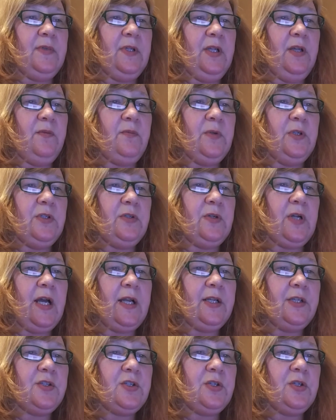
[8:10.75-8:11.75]
If we do
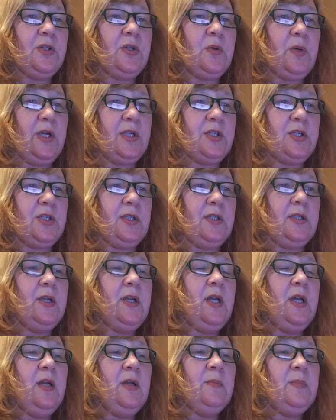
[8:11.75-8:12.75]
not answer your question,
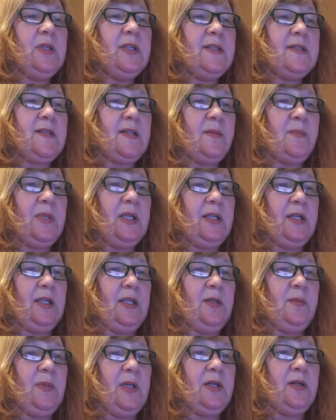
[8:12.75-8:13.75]
please send me an
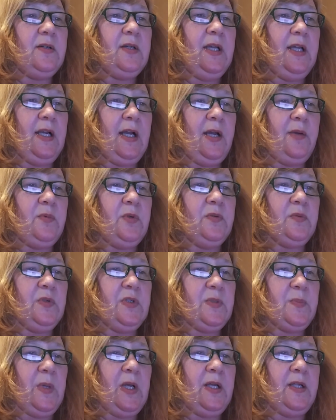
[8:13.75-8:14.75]
email and I will
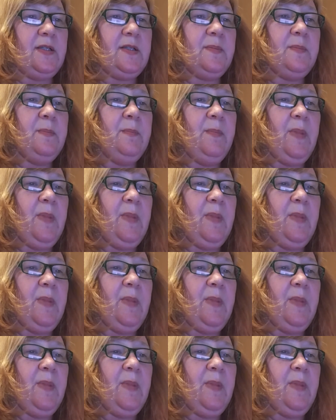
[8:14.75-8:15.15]
respond.